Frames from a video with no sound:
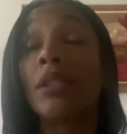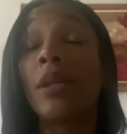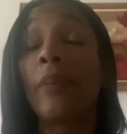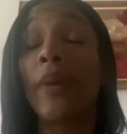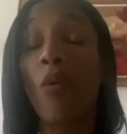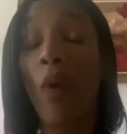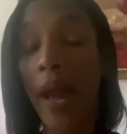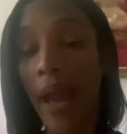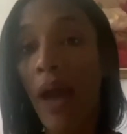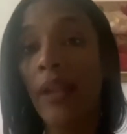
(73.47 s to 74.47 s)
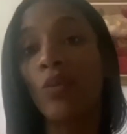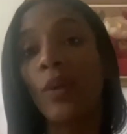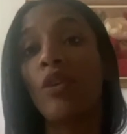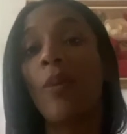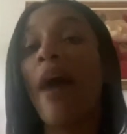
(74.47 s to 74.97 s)
to be quite honest
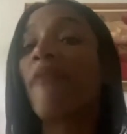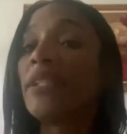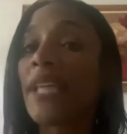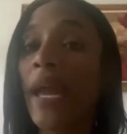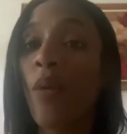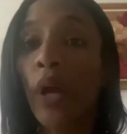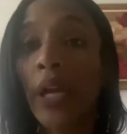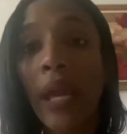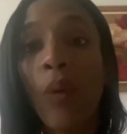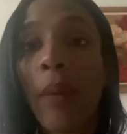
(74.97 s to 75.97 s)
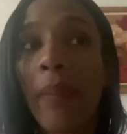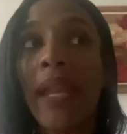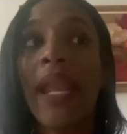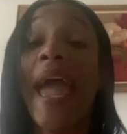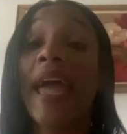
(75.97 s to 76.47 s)
with you, everyday working
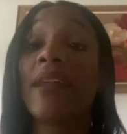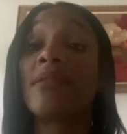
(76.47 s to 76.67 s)
women and